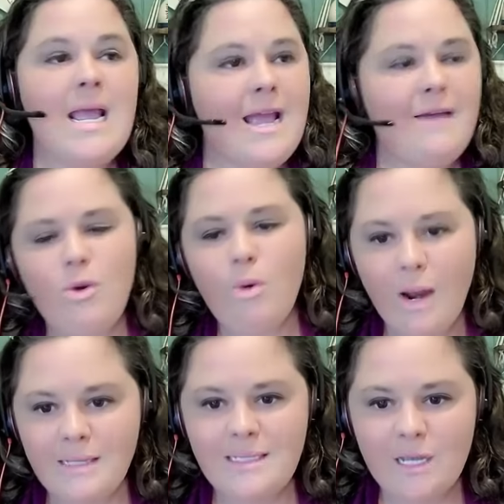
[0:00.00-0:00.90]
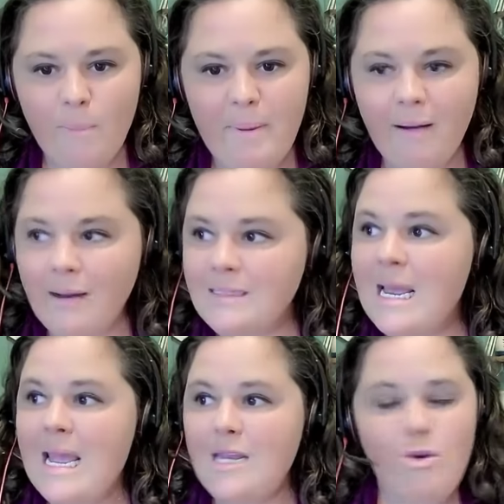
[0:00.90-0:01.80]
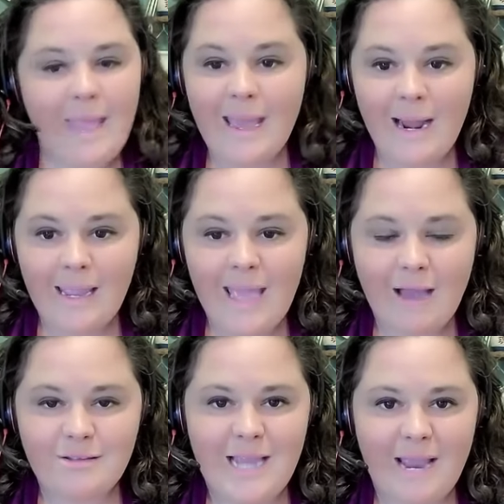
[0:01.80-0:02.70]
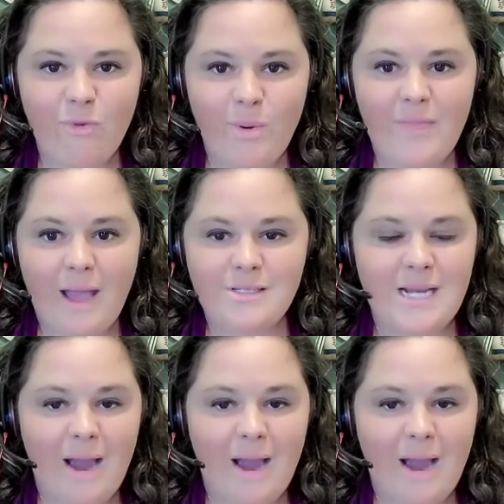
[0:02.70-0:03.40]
If you are a single parent and you cannot get outside for 1000